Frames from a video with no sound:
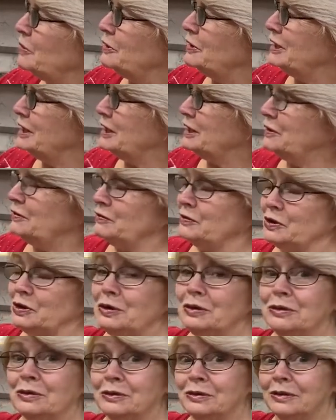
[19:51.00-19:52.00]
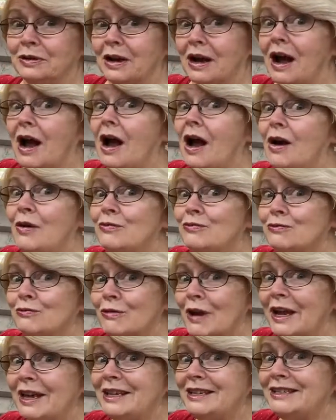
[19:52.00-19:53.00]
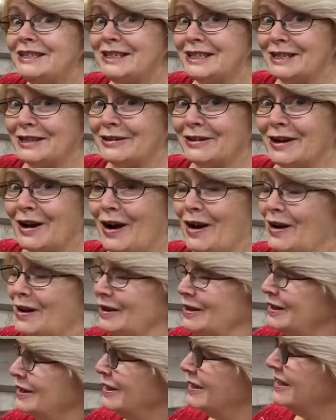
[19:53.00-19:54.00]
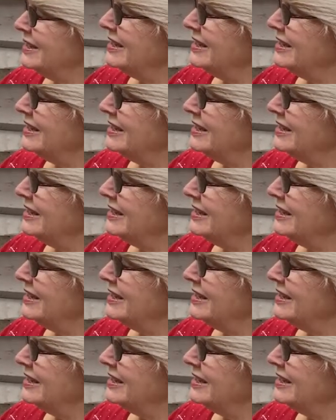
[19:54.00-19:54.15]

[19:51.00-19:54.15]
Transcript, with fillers: going to give you a reindeer hug,